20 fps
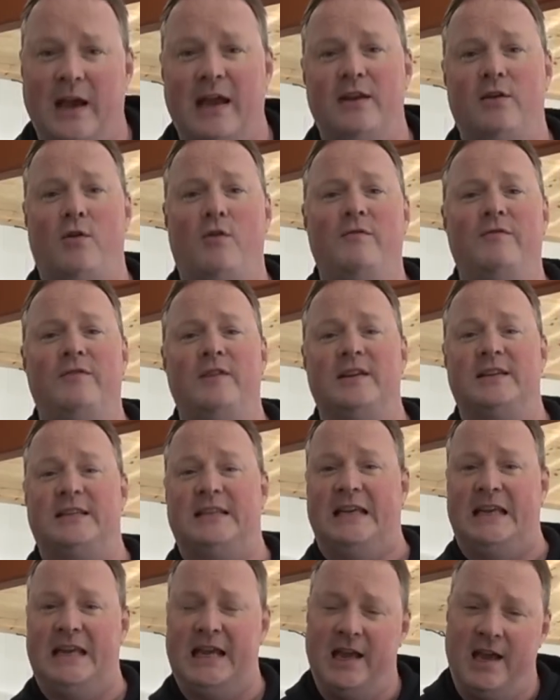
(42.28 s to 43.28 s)
and
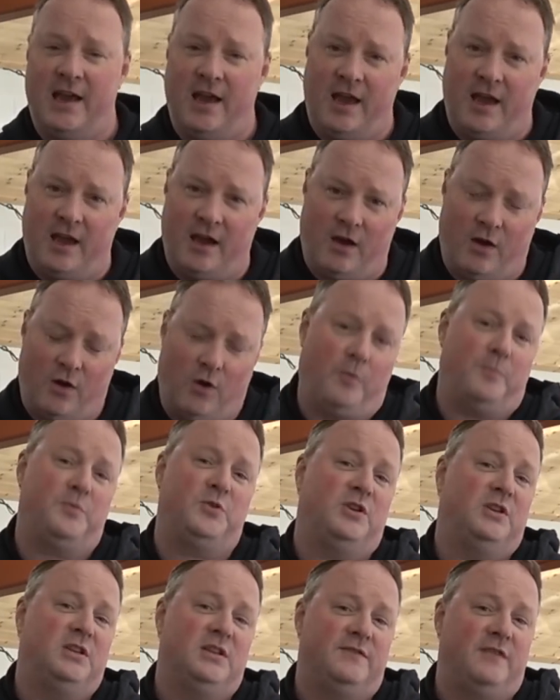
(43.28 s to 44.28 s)
obviously
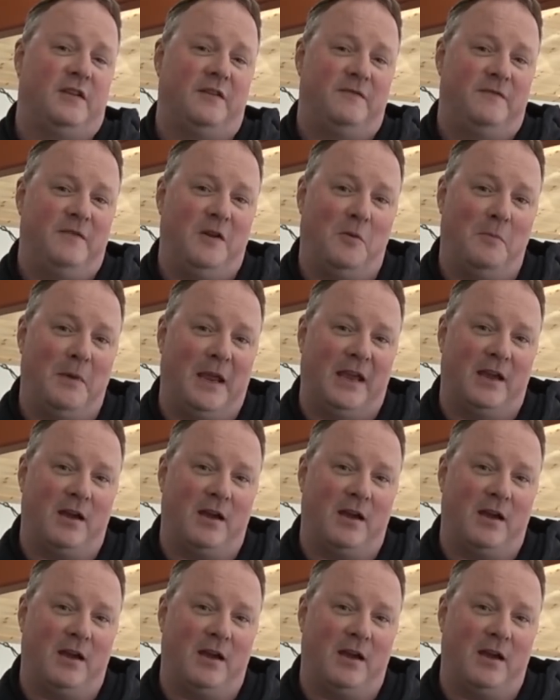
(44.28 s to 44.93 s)
options for filming